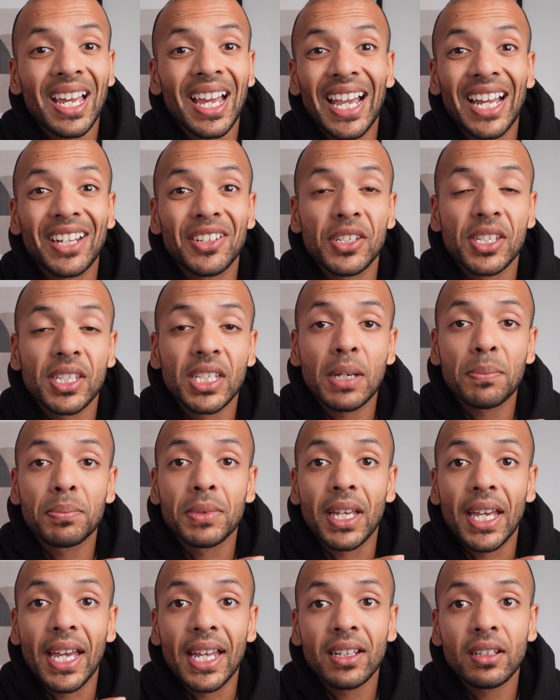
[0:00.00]
and you skip
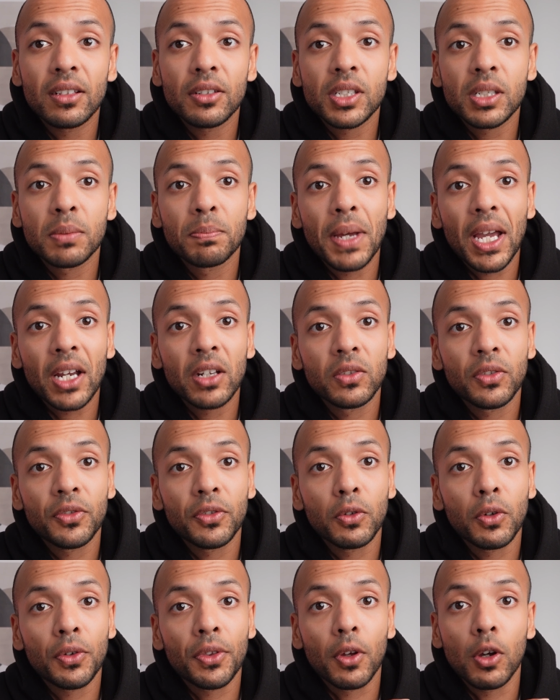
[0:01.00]
the endless back and
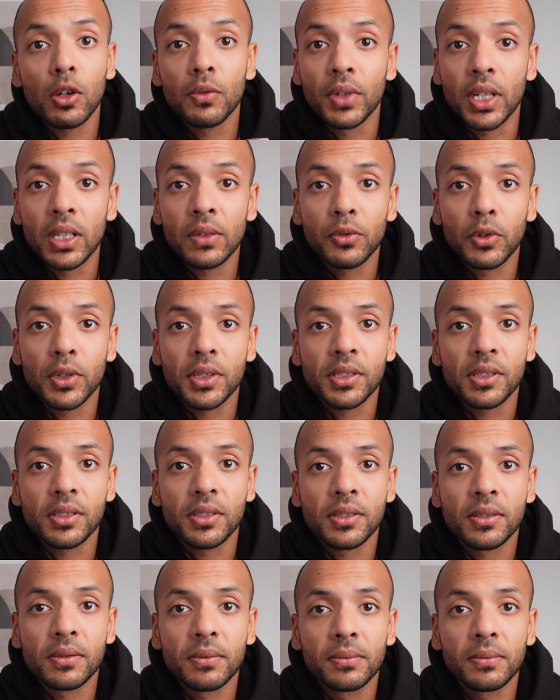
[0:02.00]
forth over invoices.